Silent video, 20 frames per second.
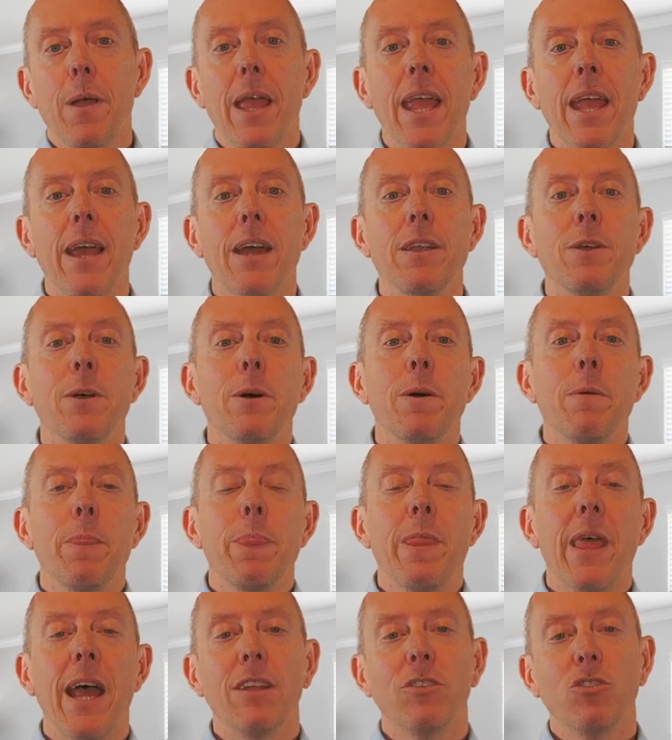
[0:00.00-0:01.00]
And
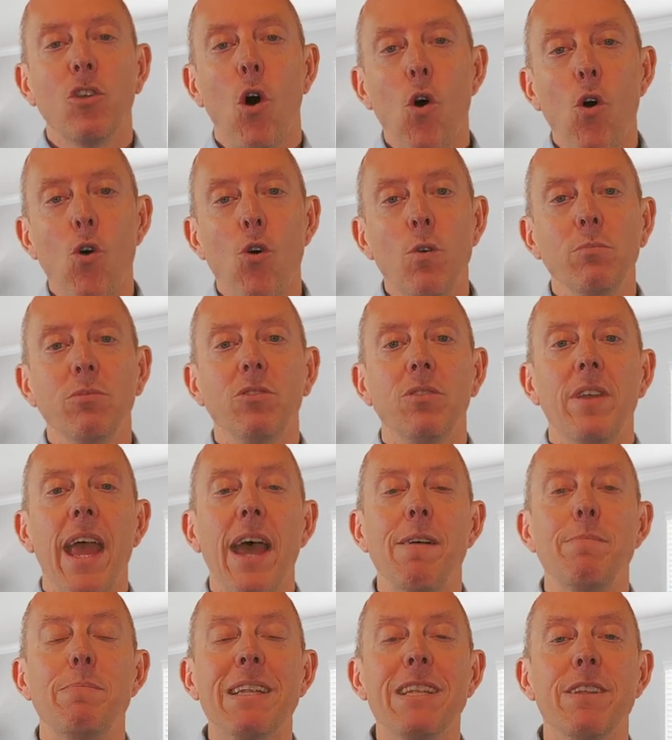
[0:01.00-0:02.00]
as homes
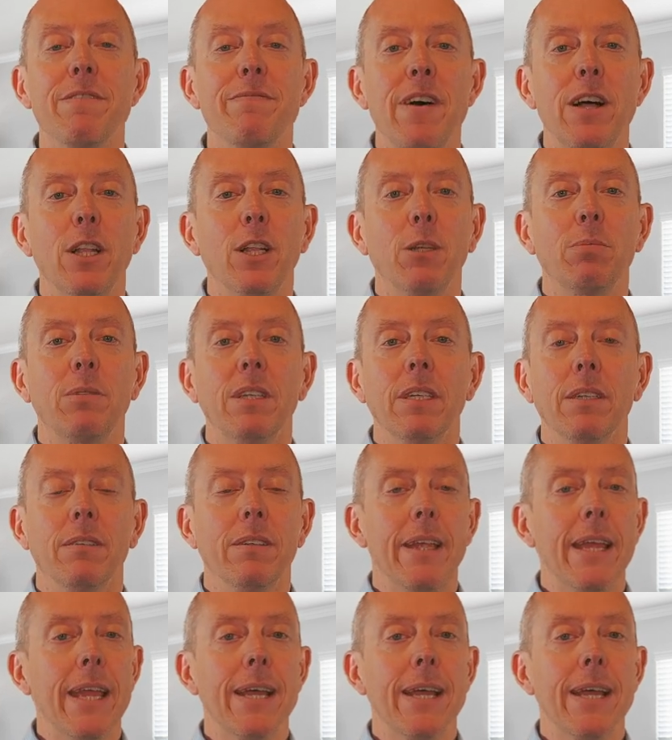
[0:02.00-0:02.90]
have been developed and